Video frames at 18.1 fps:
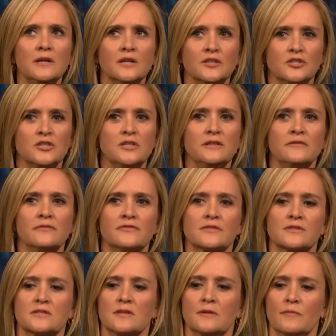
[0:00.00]
achieve
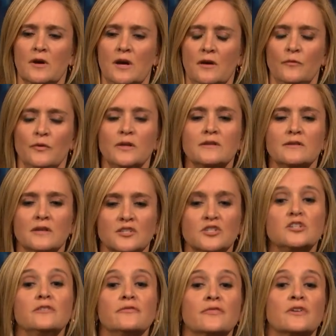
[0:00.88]

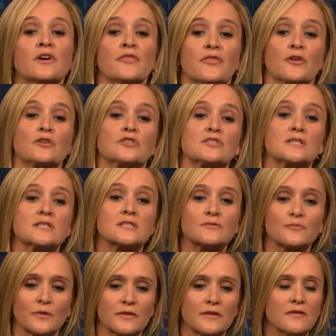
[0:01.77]

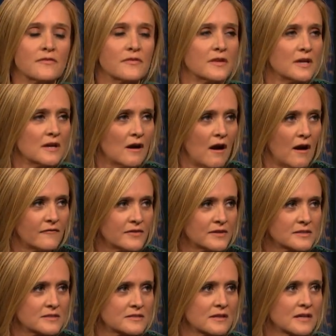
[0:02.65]
catharsis within the
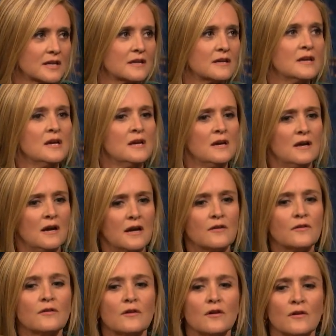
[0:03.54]
office. Like, I
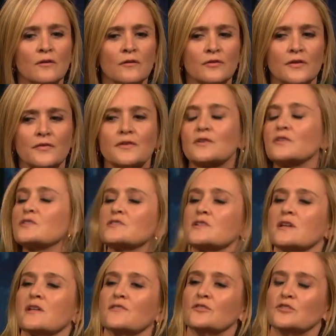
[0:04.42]
don't know that
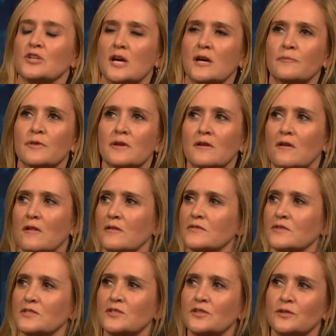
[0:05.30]
there's another job that all
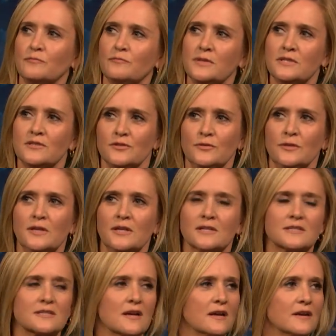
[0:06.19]
of us could be doing.
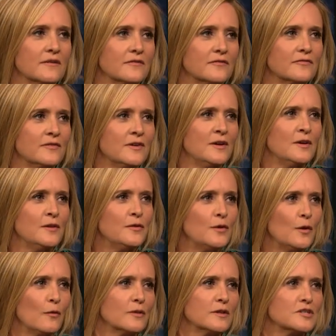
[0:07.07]
It's kind of
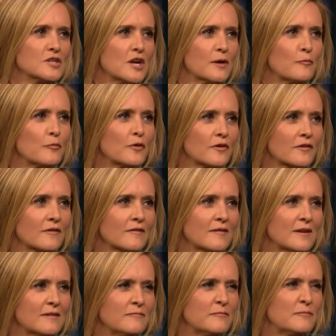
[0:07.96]
the only job we're
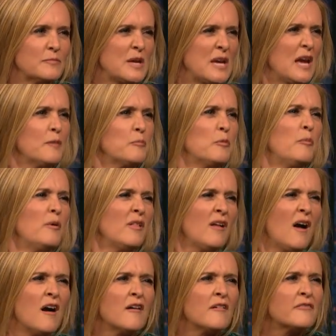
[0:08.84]

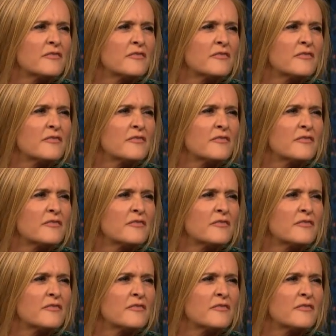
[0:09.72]
capable of